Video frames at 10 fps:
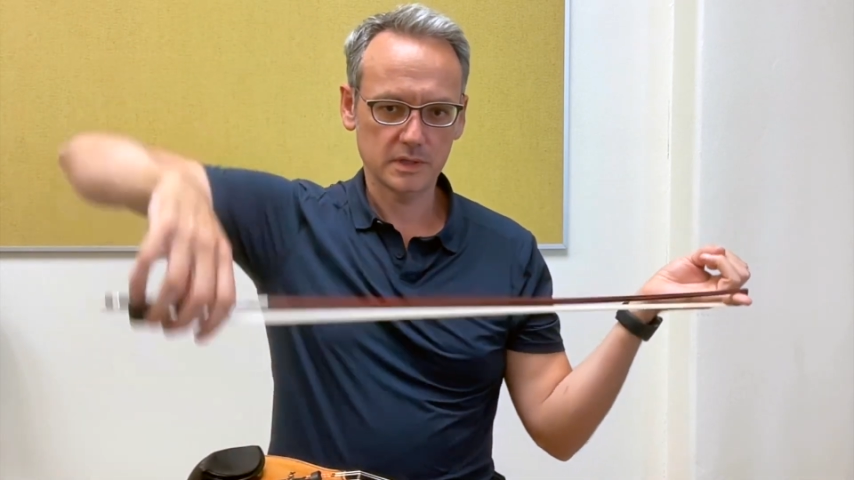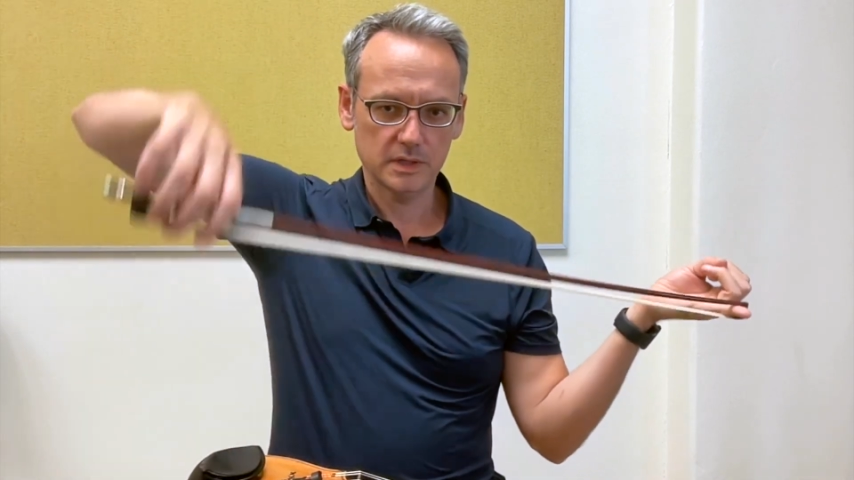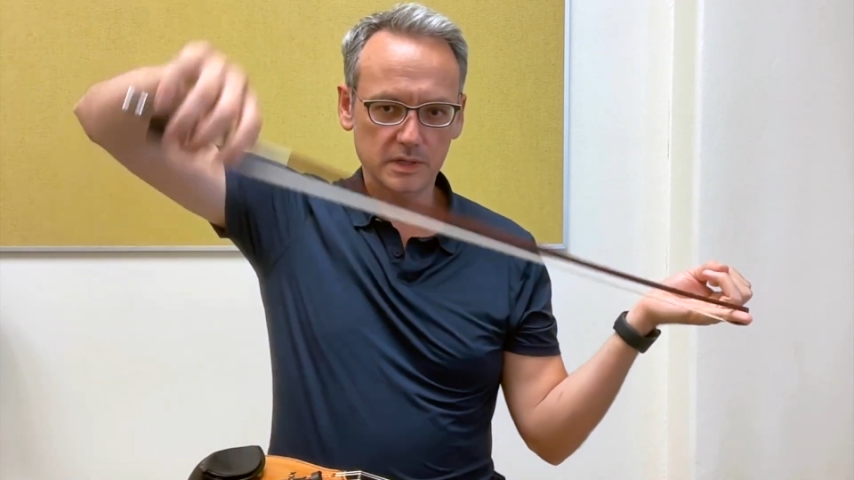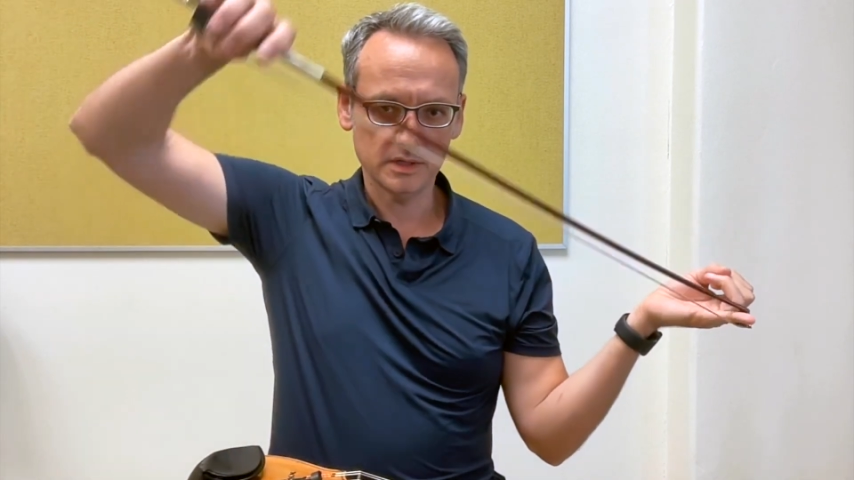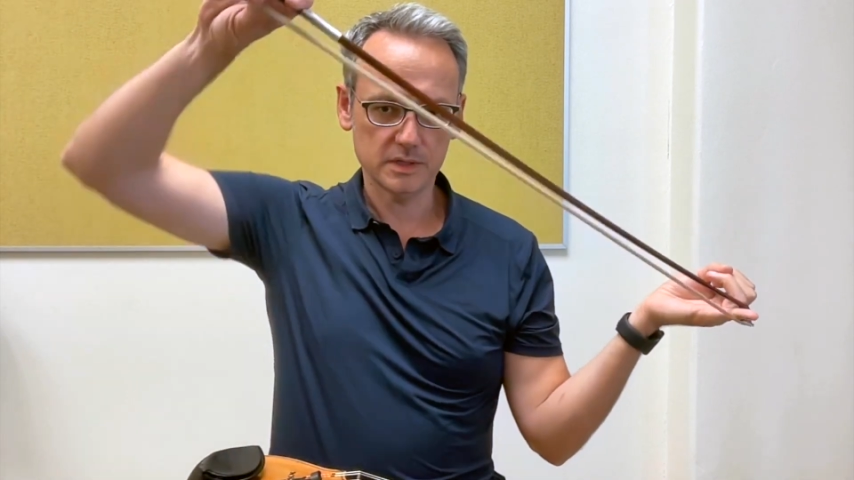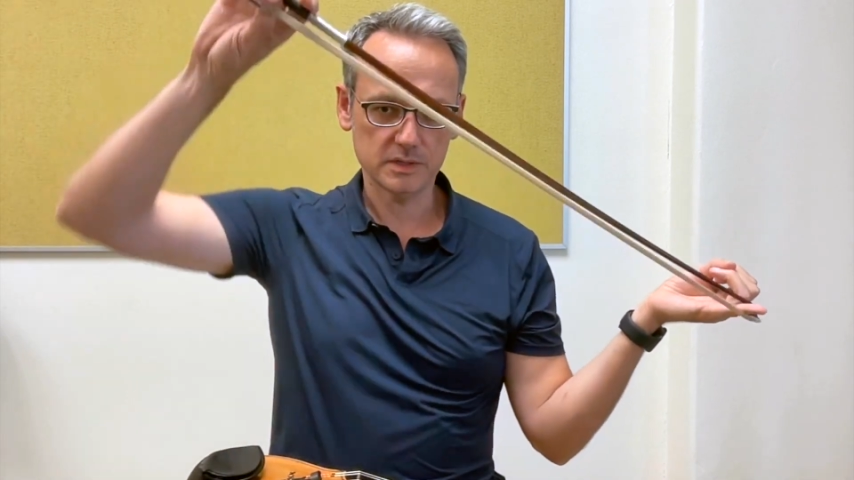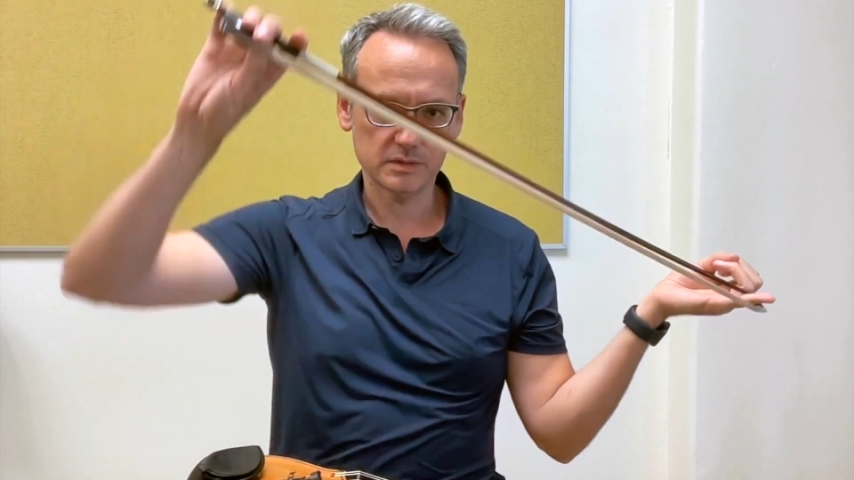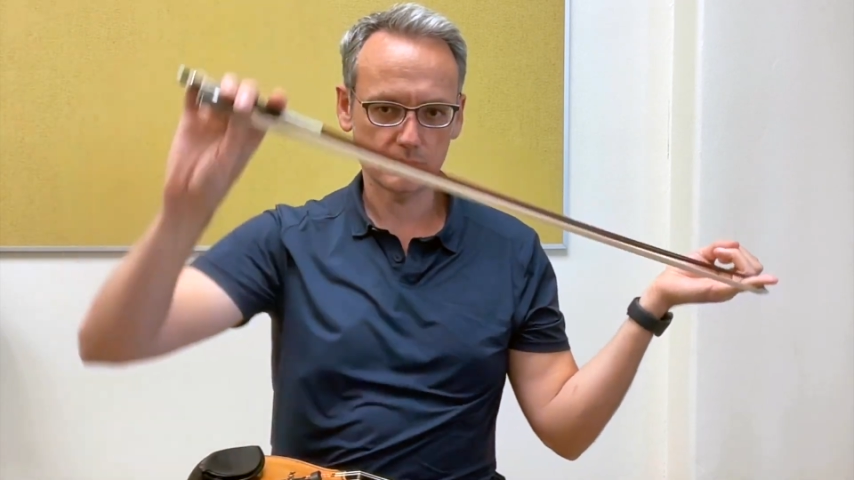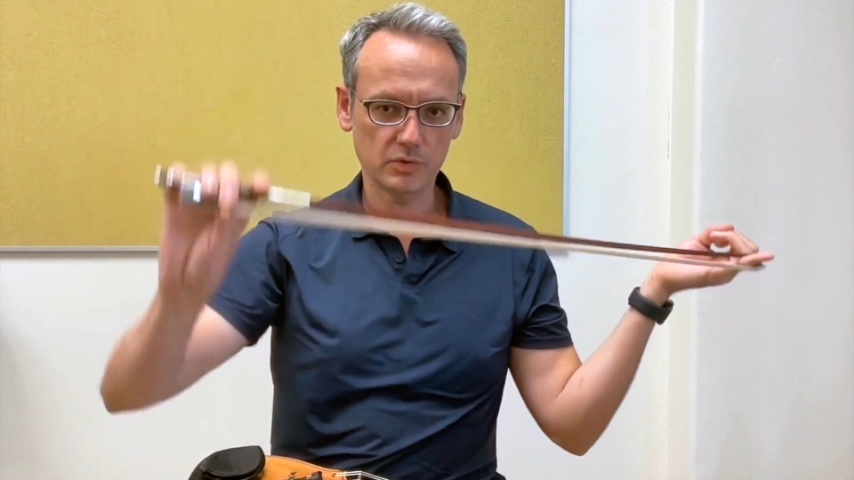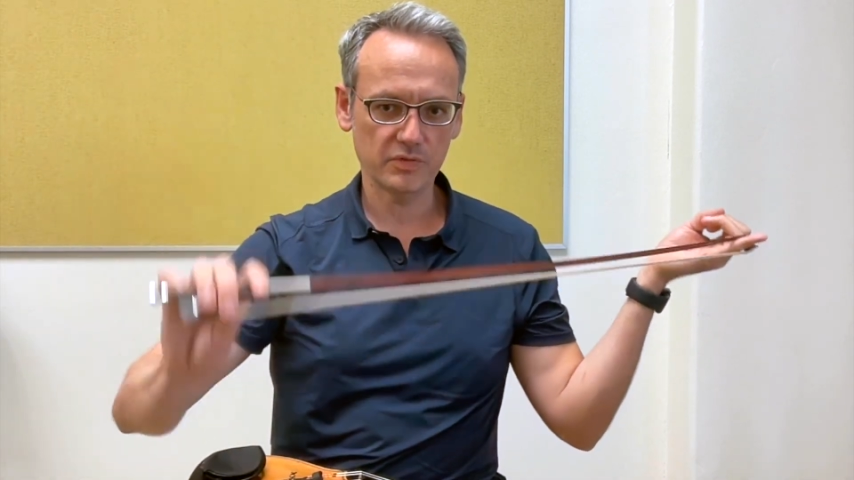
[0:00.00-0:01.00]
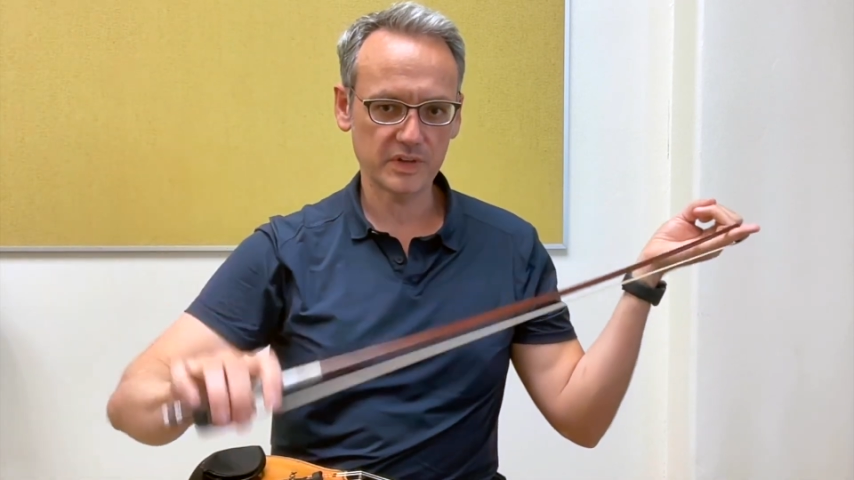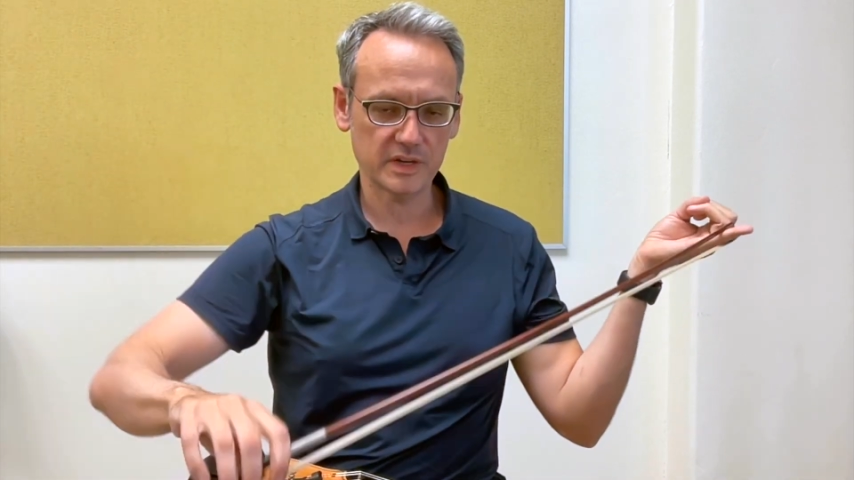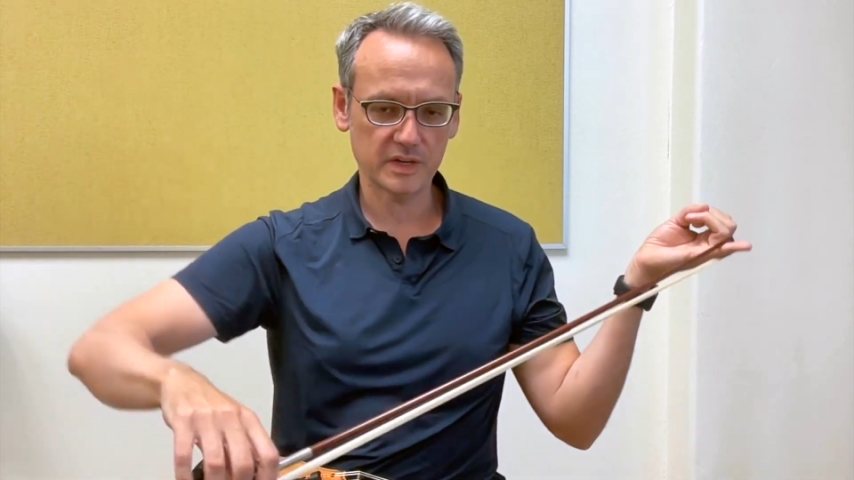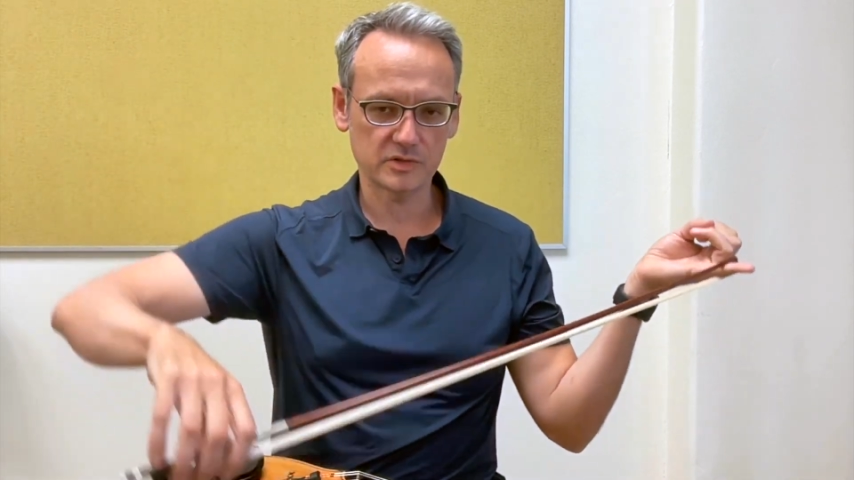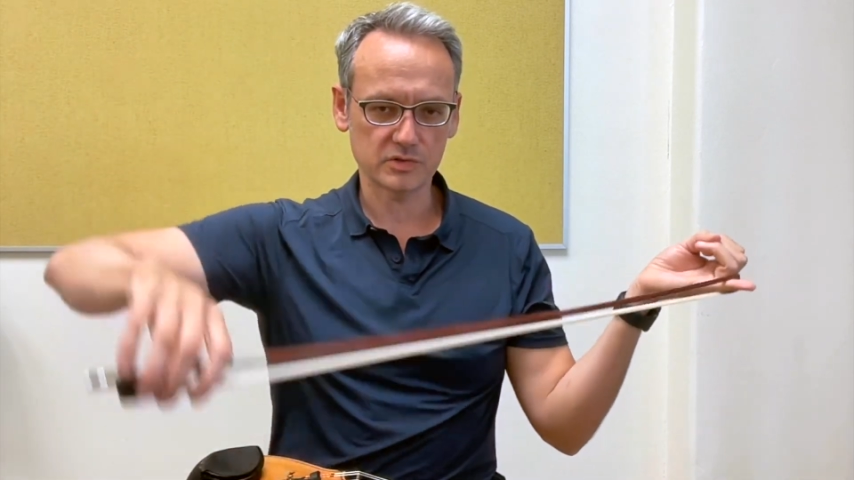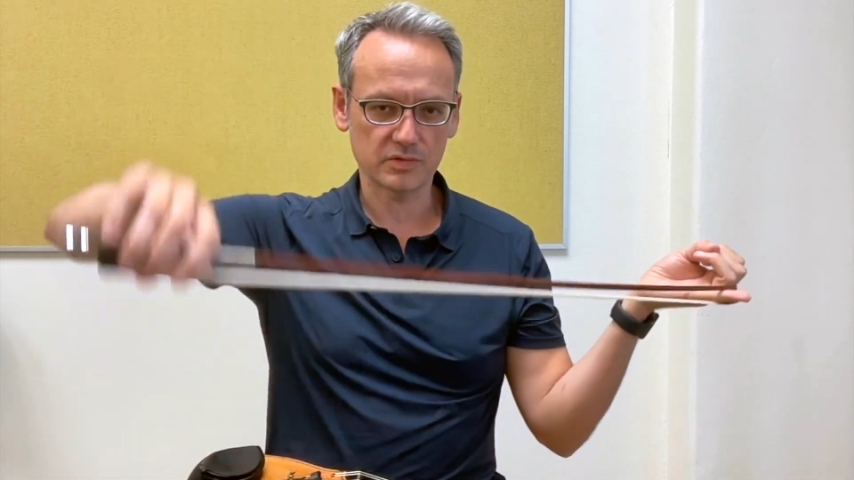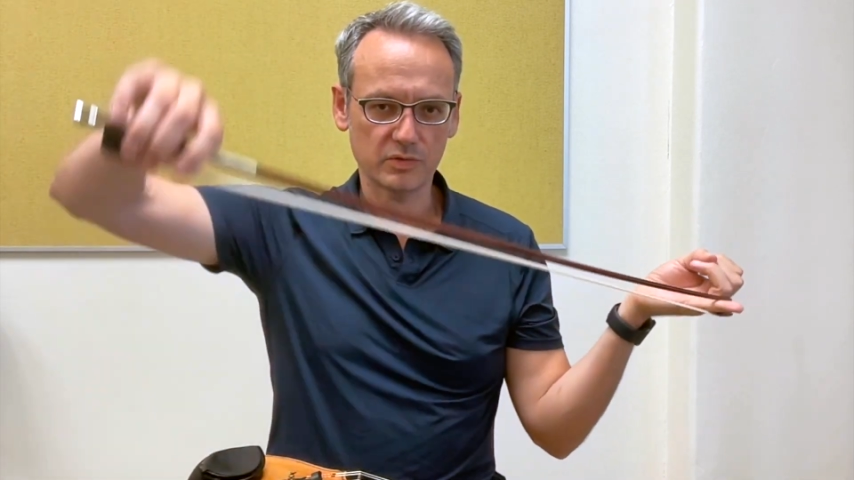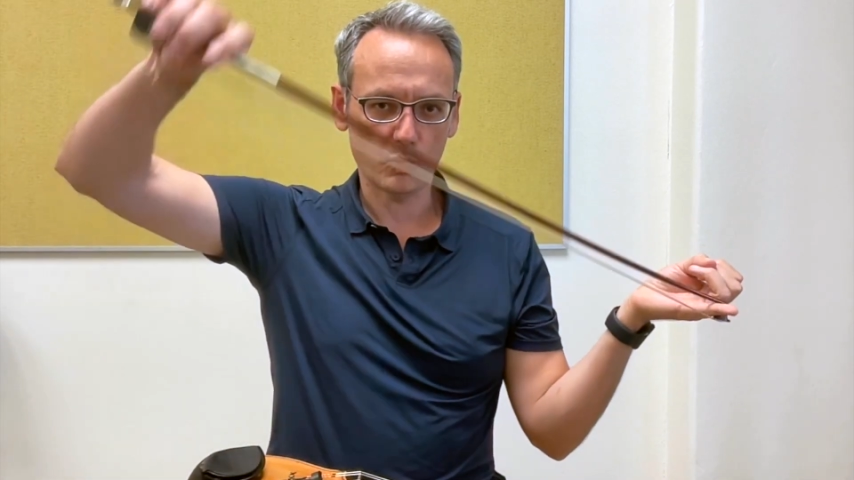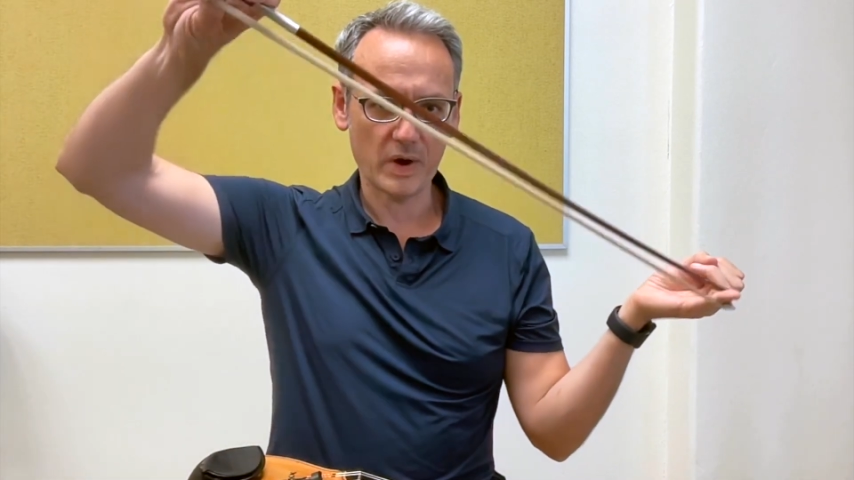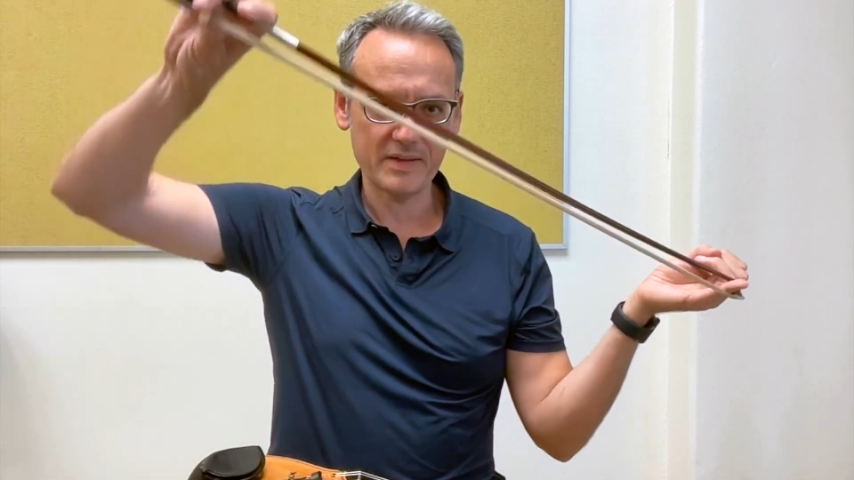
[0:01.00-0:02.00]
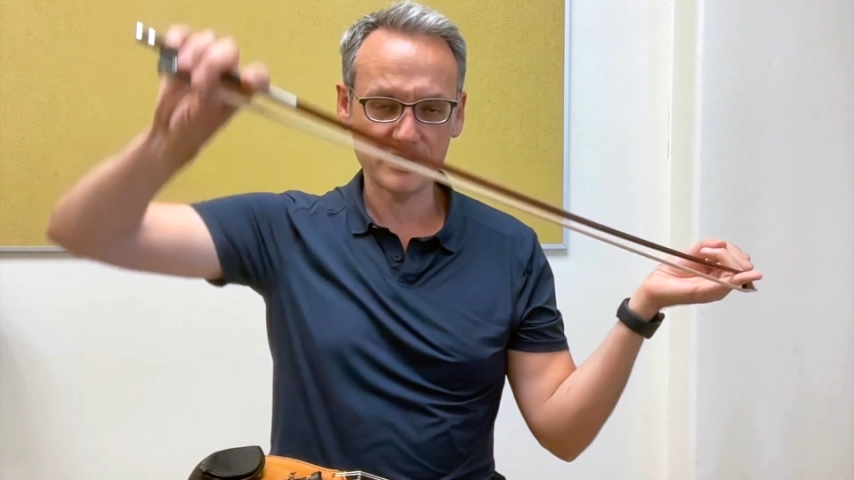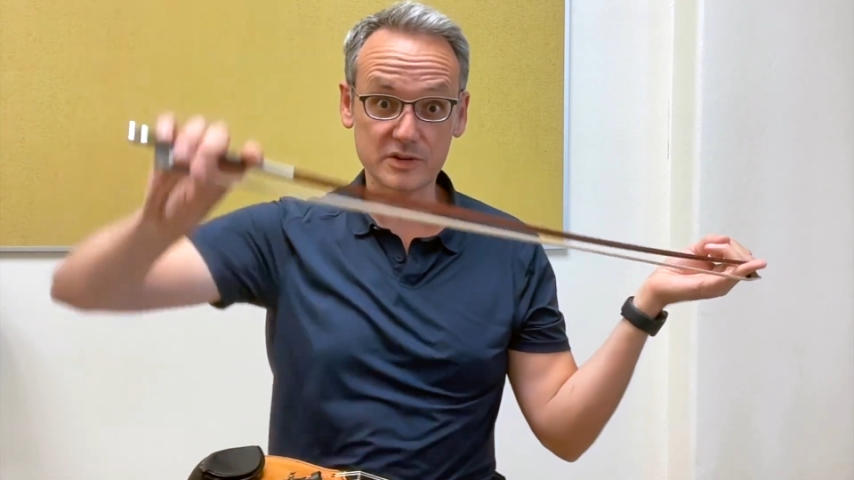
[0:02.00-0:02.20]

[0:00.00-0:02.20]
is move it in sort of a wavy